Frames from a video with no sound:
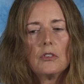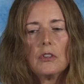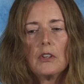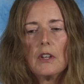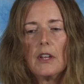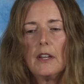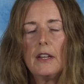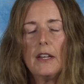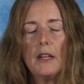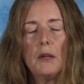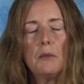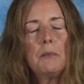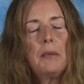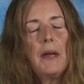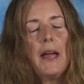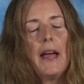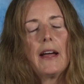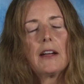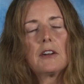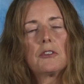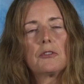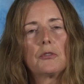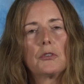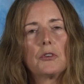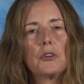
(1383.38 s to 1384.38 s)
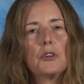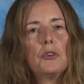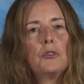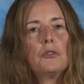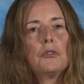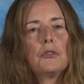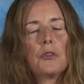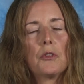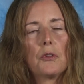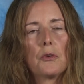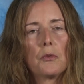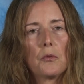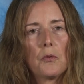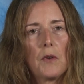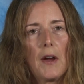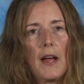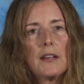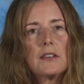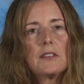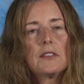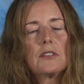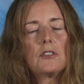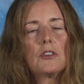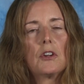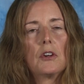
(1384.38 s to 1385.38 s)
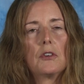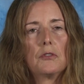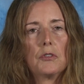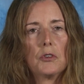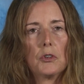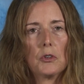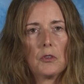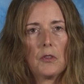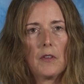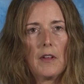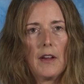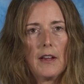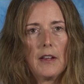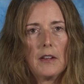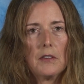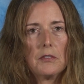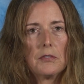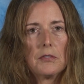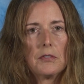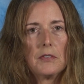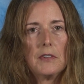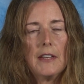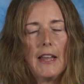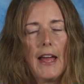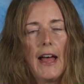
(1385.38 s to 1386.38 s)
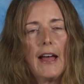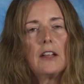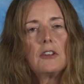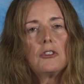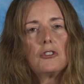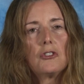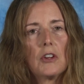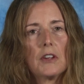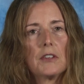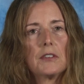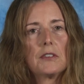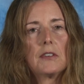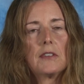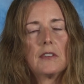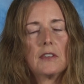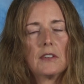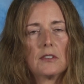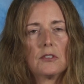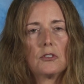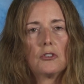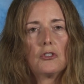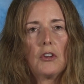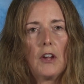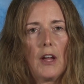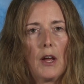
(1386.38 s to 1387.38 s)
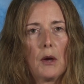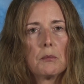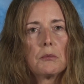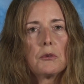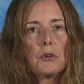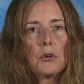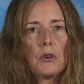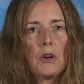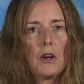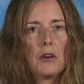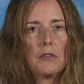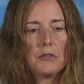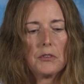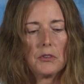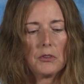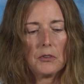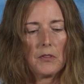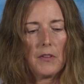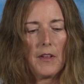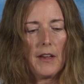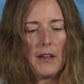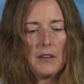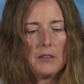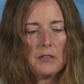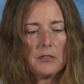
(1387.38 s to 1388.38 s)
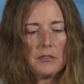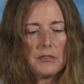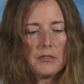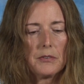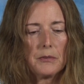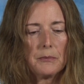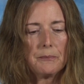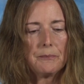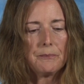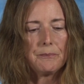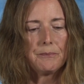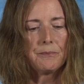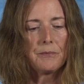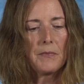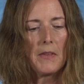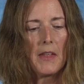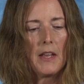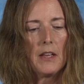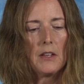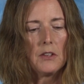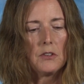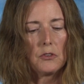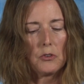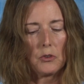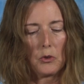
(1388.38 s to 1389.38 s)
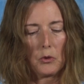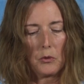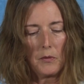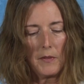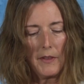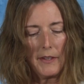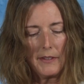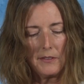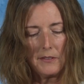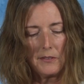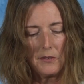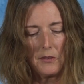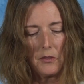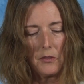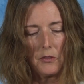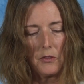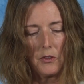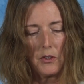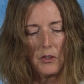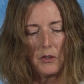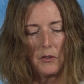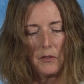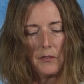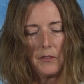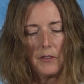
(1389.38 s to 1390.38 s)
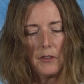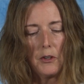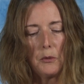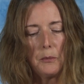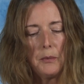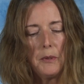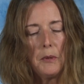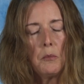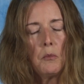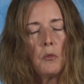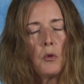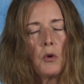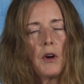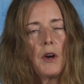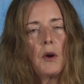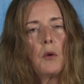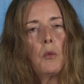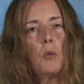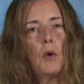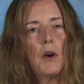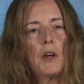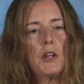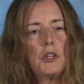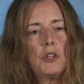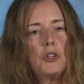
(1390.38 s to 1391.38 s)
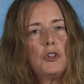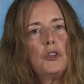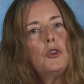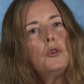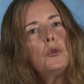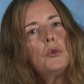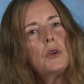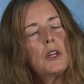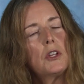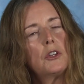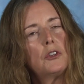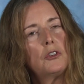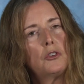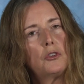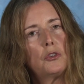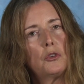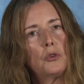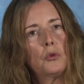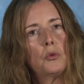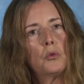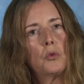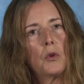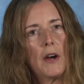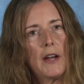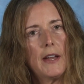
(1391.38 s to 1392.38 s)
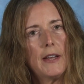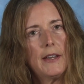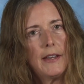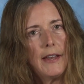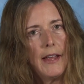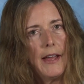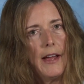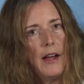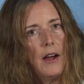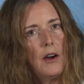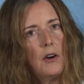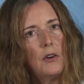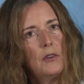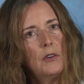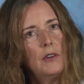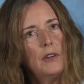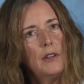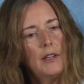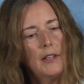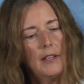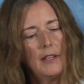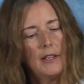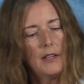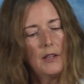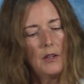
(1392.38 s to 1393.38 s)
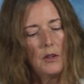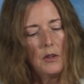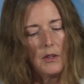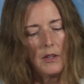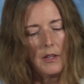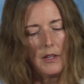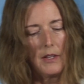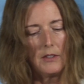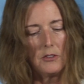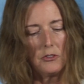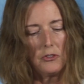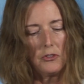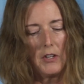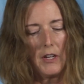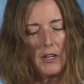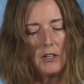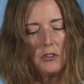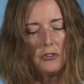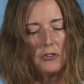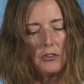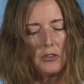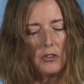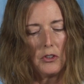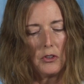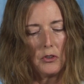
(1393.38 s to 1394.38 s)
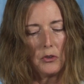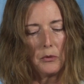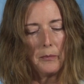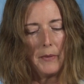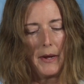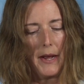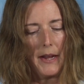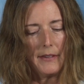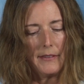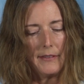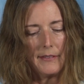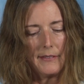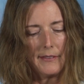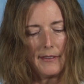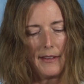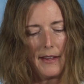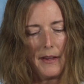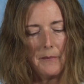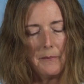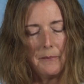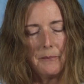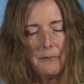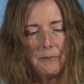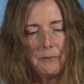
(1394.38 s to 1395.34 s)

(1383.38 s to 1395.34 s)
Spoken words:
an impact for you for the rest of your life, not just this chapter of your life. So let's look a little bit more at what you can do right now in changing your mindset.